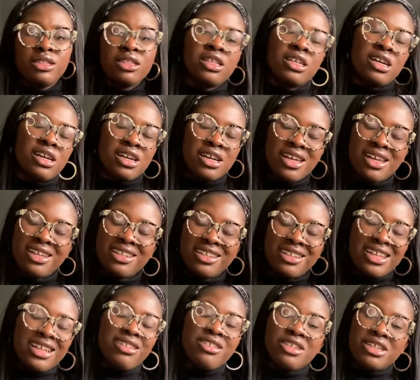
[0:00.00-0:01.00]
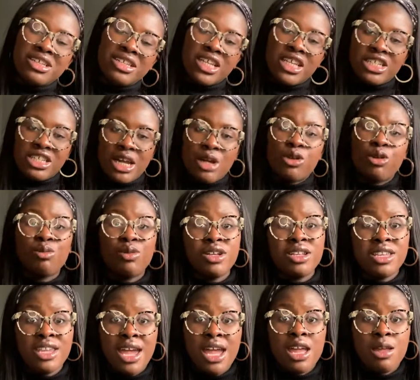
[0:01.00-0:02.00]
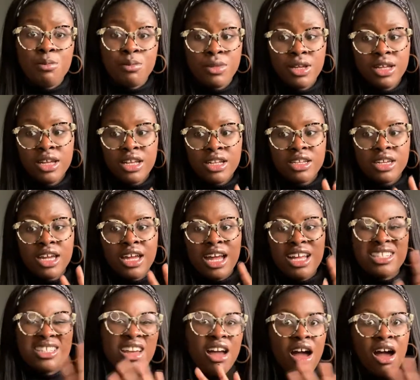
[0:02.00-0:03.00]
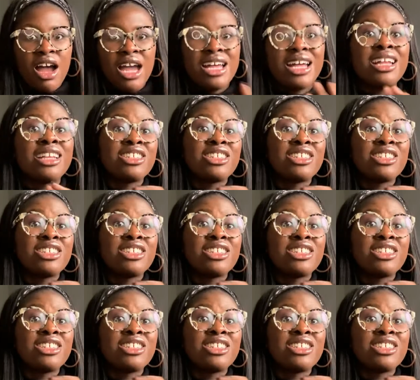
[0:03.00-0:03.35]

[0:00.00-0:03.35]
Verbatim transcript: the illness that shall not be named has kind